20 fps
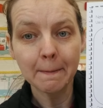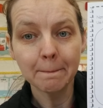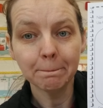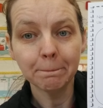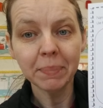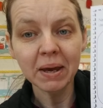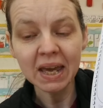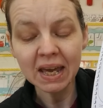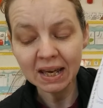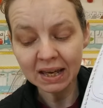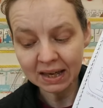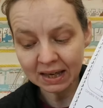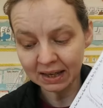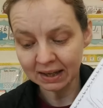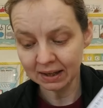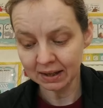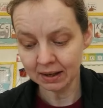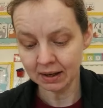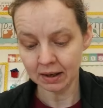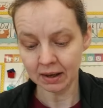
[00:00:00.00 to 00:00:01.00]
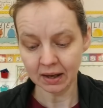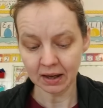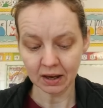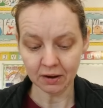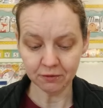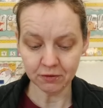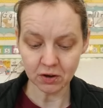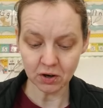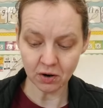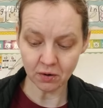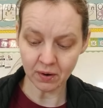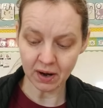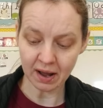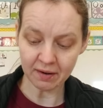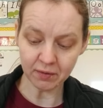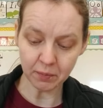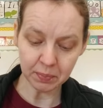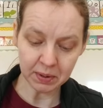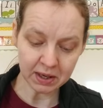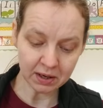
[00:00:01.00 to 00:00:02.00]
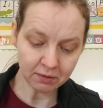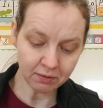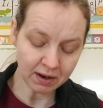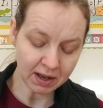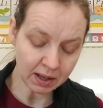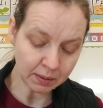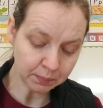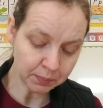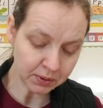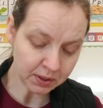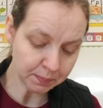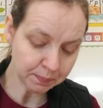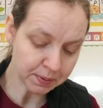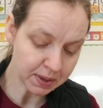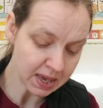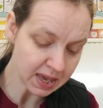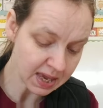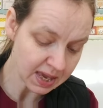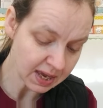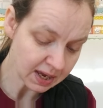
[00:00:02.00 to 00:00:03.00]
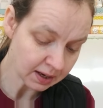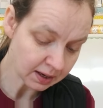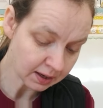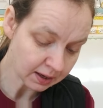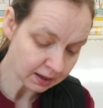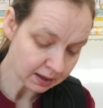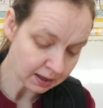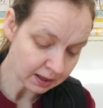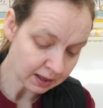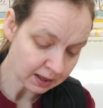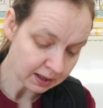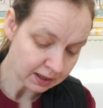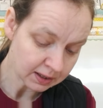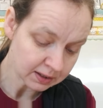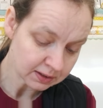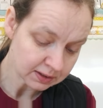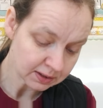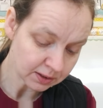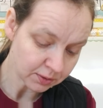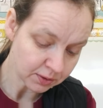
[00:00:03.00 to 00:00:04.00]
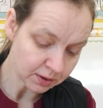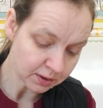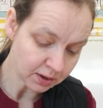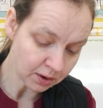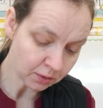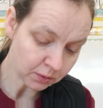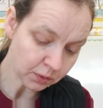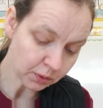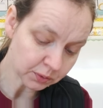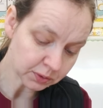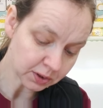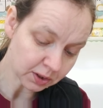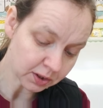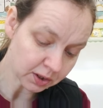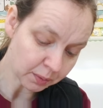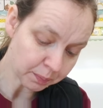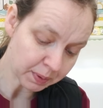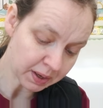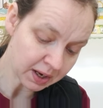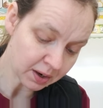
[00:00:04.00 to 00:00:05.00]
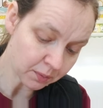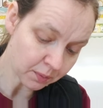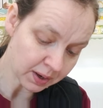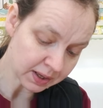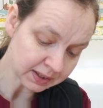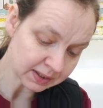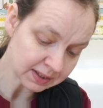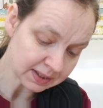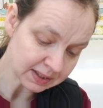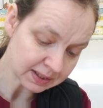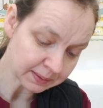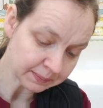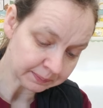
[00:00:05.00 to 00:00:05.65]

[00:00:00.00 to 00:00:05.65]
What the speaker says: Pink. If you don't have a pink crayon, put a P so you know those are your pink ones.